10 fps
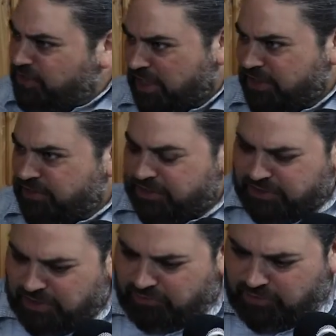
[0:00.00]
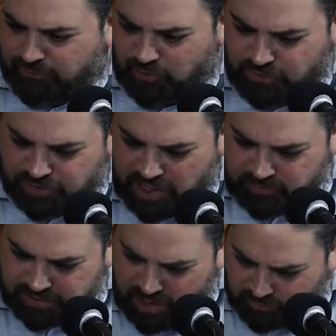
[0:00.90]
changes even if your
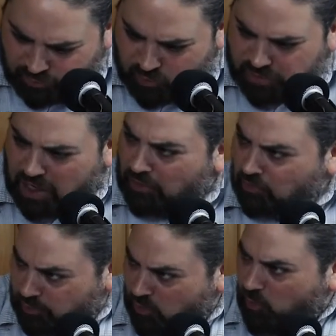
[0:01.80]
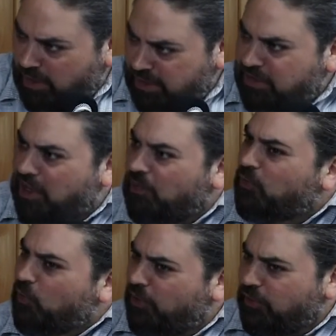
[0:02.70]
job's not blue collar but white collar.
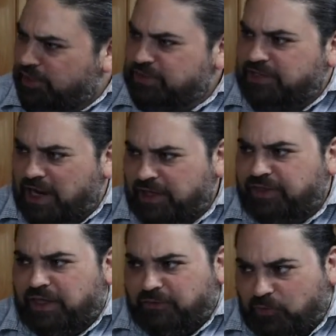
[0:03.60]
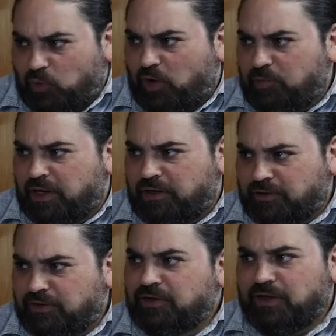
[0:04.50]
Whereas I think for
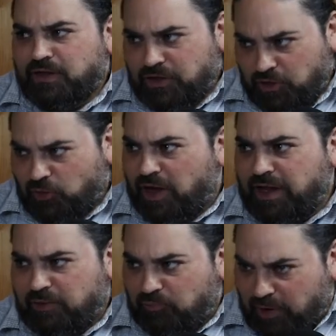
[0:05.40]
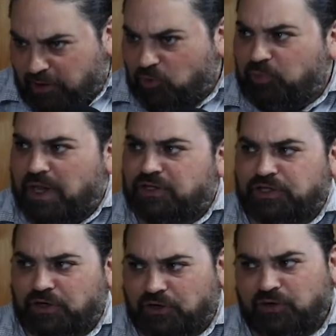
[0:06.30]
women, you're right, bigger
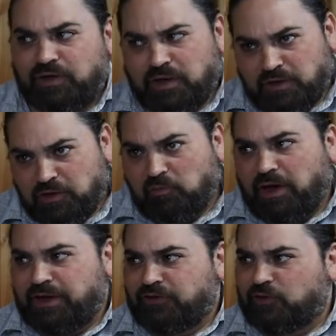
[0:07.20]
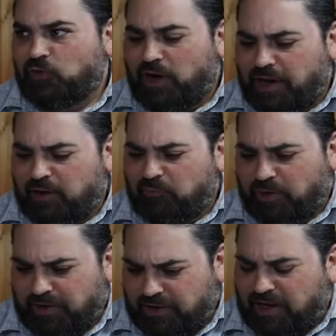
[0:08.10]
picture, the money's great,
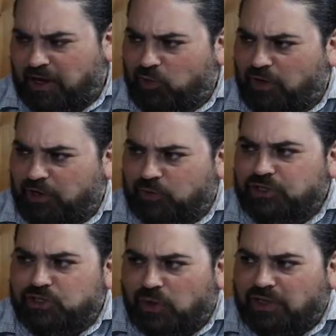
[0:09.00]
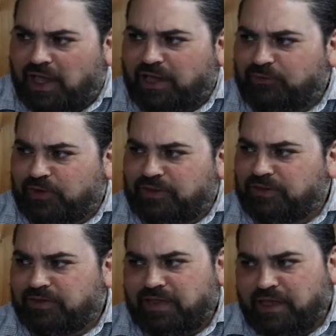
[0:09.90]
but I want to enjoy life,
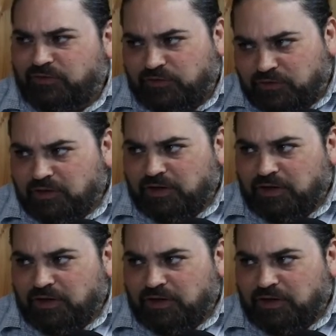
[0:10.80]
and that's